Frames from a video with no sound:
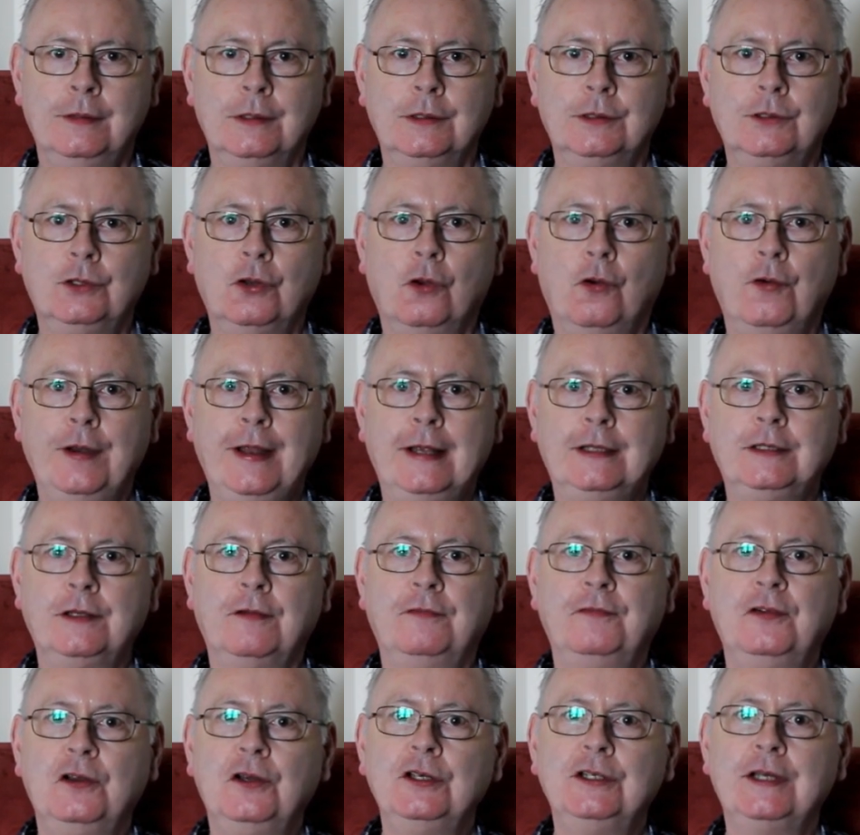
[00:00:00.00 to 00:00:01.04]
The story has a
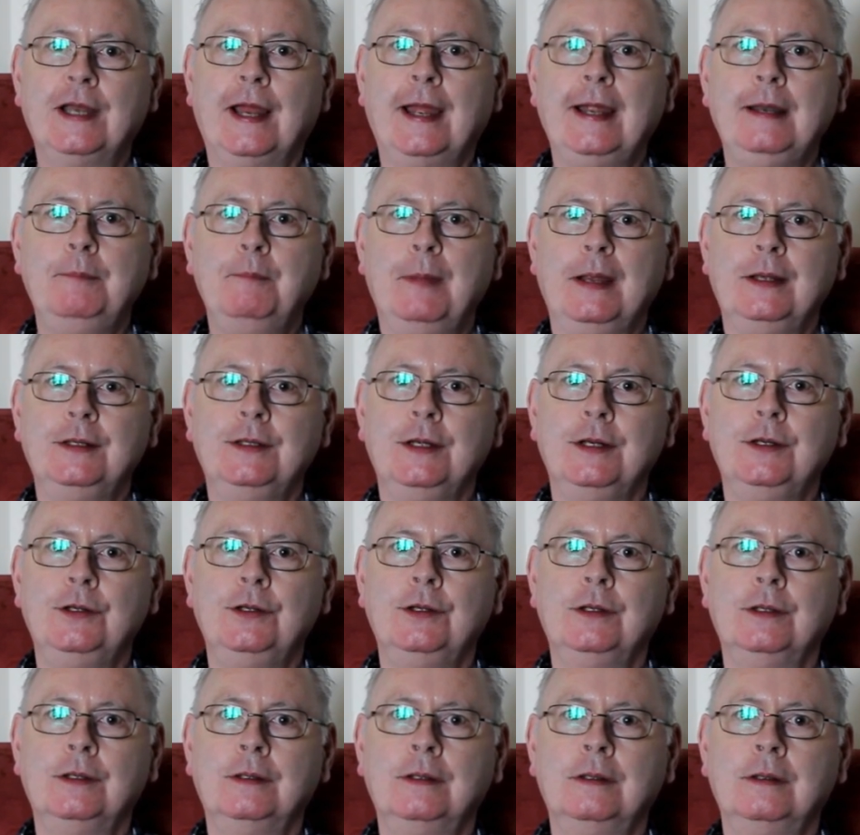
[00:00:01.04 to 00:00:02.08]
first aid message
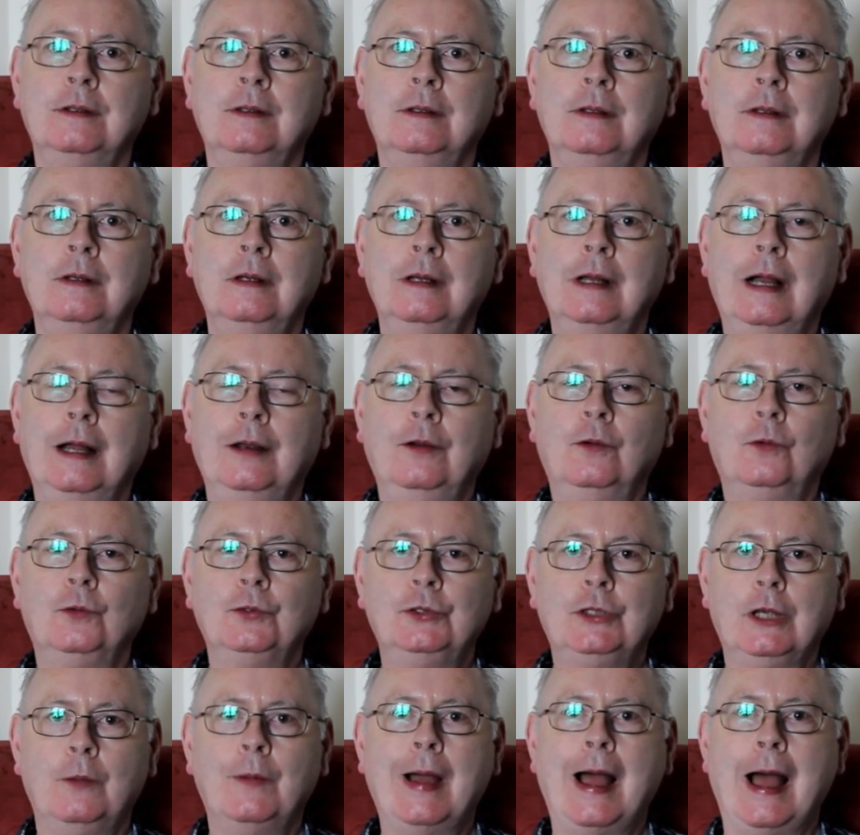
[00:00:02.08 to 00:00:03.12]
and
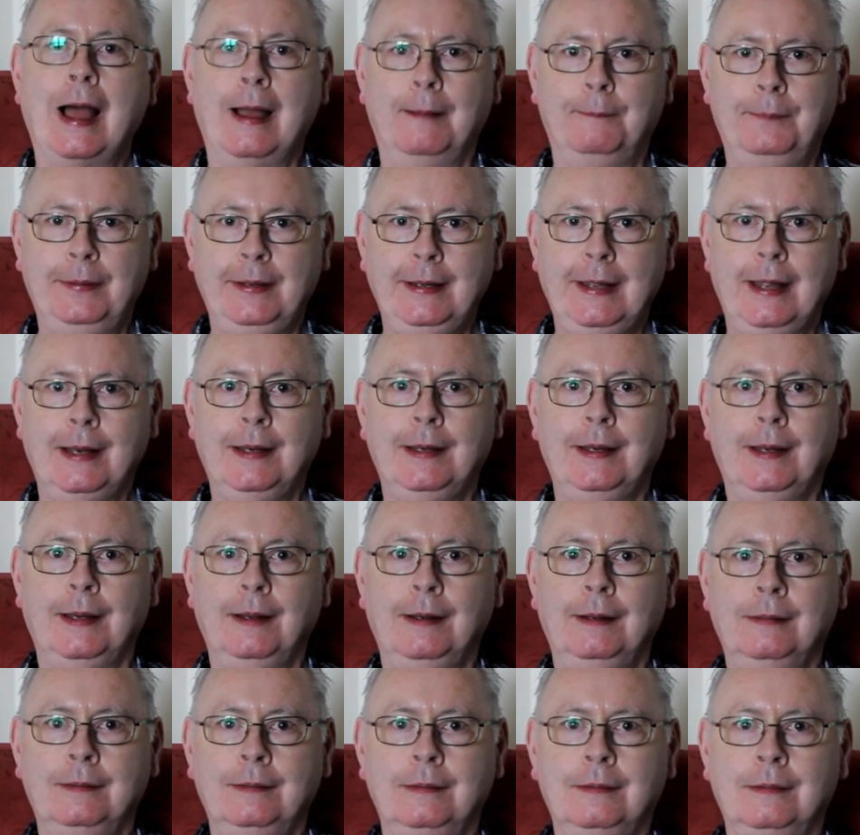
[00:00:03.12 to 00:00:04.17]
also a happy ending.